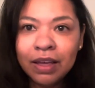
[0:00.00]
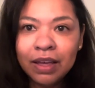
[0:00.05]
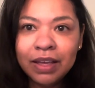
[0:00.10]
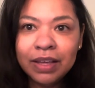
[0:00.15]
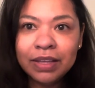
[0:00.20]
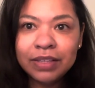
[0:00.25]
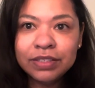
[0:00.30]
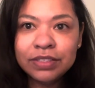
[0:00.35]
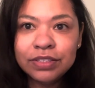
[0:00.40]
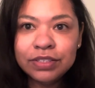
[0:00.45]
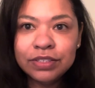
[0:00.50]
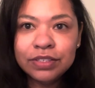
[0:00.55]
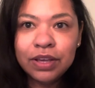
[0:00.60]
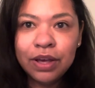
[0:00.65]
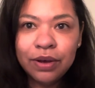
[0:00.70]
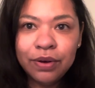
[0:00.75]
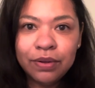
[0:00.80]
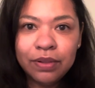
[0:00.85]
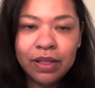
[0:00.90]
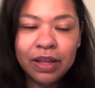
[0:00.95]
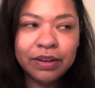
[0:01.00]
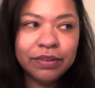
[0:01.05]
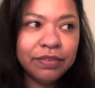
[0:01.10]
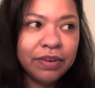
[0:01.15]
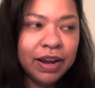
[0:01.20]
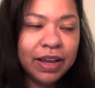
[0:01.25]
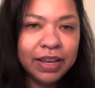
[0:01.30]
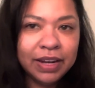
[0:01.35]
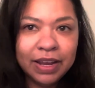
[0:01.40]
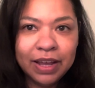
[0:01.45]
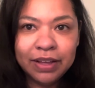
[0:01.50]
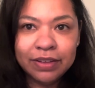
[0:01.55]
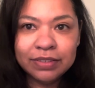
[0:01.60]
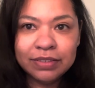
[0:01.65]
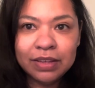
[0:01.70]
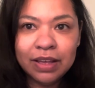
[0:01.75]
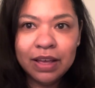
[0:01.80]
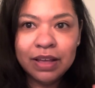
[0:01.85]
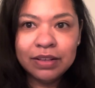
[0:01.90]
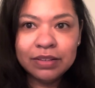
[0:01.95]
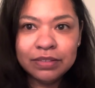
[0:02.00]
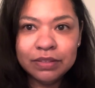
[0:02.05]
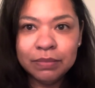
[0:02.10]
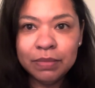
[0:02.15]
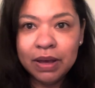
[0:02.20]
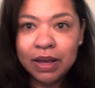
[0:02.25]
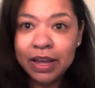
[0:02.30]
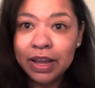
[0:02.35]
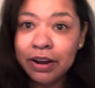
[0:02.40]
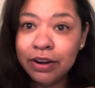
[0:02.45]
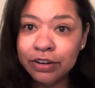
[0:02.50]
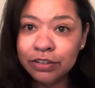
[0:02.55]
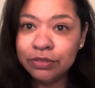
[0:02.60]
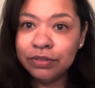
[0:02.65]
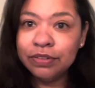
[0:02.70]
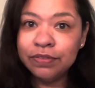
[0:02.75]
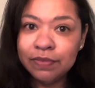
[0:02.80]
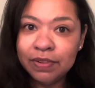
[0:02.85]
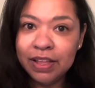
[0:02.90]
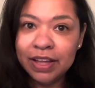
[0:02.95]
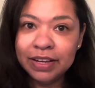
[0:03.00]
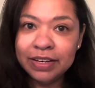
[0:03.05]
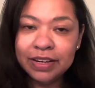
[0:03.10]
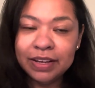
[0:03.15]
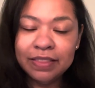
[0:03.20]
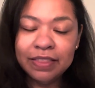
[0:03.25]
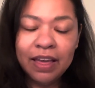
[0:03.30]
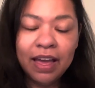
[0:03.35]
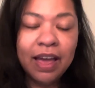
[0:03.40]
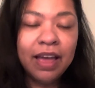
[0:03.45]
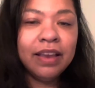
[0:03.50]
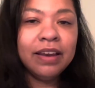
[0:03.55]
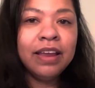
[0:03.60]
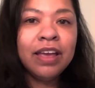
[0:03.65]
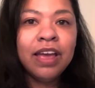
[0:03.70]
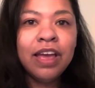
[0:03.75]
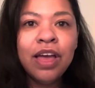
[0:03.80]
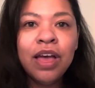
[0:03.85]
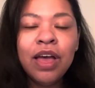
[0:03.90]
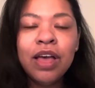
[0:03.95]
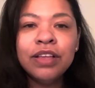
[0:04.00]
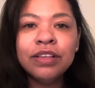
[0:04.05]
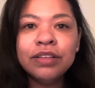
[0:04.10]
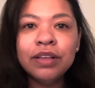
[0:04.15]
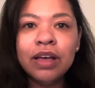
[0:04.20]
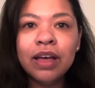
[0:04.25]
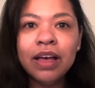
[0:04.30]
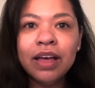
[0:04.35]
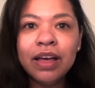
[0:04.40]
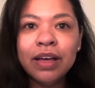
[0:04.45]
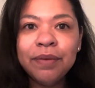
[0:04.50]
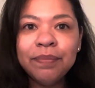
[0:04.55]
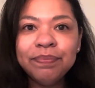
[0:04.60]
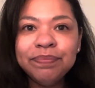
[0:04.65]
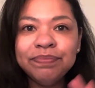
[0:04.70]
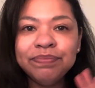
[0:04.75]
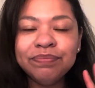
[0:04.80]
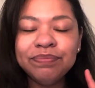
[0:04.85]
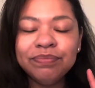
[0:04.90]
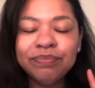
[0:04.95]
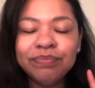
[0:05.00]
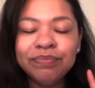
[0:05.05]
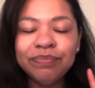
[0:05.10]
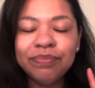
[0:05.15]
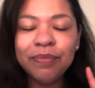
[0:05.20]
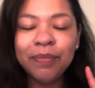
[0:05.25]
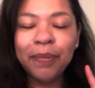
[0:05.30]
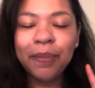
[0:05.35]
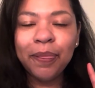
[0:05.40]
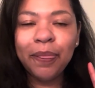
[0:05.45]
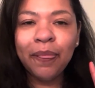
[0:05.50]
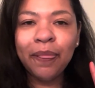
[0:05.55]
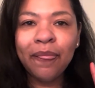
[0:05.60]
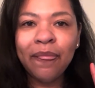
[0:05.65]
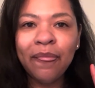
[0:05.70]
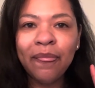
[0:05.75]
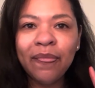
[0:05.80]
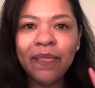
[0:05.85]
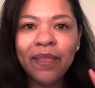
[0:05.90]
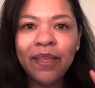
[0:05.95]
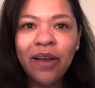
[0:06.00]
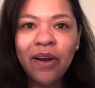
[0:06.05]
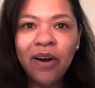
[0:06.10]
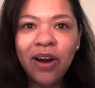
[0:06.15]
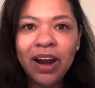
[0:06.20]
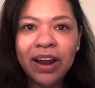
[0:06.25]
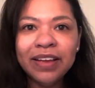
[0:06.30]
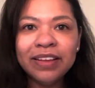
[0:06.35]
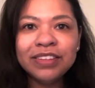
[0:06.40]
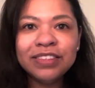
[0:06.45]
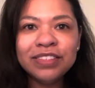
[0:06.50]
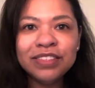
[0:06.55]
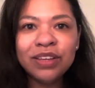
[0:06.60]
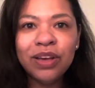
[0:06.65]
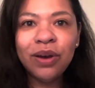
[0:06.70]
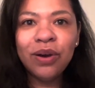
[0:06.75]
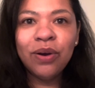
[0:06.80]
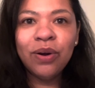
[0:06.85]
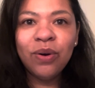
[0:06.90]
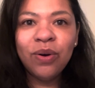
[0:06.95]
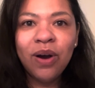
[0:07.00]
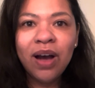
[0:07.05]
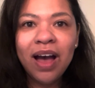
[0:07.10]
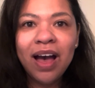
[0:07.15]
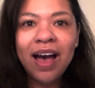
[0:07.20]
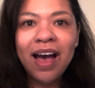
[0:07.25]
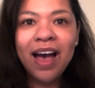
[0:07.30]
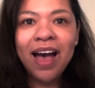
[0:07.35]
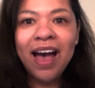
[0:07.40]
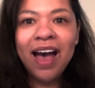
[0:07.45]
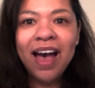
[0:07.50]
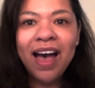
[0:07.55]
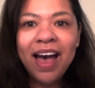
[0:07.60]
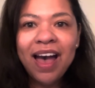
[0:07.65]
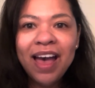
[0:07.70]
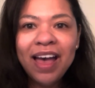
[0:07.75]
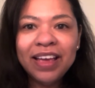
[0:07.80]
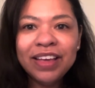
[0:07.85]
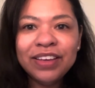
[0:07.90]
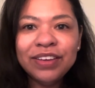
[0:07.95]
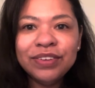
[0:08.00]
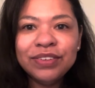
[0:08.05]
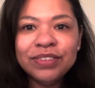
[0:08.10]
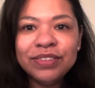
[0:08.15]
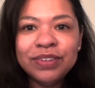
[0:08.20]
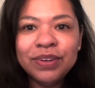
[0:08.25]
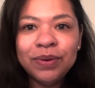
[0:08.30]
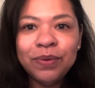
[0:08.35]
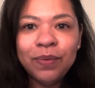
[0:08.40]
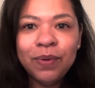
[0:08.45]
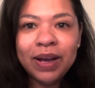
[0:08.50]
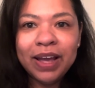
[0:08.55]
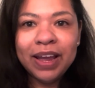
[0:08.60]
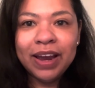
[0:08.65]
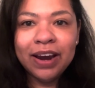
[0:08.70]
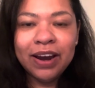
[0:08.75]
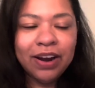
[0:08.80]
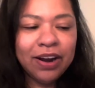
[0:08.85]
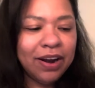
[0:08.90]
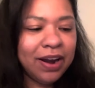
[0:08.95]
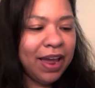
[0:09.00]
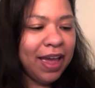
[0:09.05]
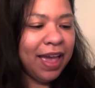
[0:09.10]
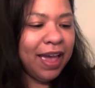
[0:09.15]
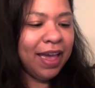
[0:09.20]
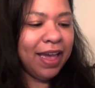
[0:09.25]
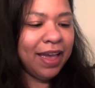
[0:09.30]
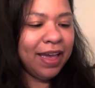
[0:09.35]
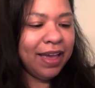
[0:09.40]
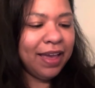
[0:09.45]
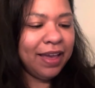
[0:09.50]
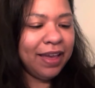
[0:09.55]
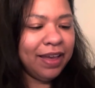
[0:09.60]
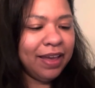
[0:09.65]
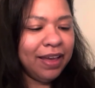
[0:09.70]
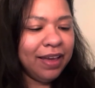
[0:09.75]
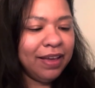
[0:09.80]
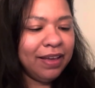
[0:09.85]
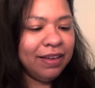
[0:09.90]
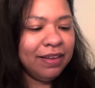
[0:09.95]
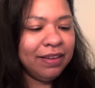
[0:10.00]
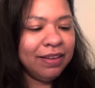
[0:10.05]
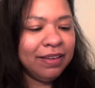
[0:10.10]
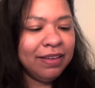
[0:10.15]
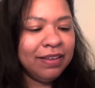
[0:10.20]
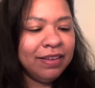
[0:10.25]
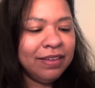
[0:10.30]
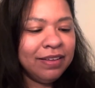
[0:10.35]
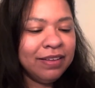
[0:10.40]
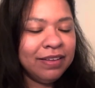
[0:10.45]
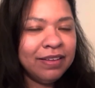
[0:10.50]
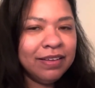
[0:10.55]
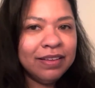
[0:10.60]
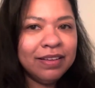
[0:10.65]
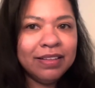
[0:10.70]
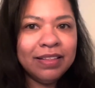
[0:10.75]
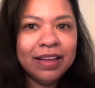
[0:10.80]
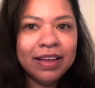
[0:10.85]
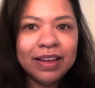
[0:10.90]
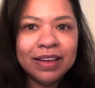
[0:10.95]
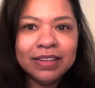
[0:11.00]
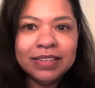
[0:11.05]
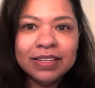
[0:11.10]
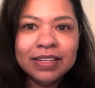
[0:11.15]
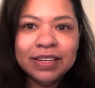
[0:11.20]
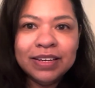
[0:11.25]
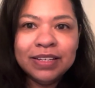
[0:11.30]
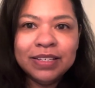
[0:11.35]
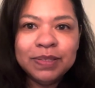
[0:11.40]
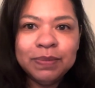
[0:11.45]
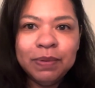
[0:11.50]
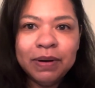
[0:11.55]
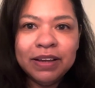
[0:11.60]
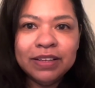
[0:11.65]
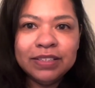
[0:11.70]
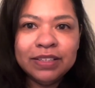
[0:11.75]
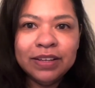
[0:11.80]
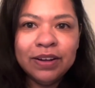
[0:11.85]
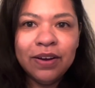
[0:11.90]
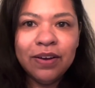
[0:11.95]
It's so like rainy outside, so my hair is reflecting that. Um, all right, so I used to wear a like a tennis bracelet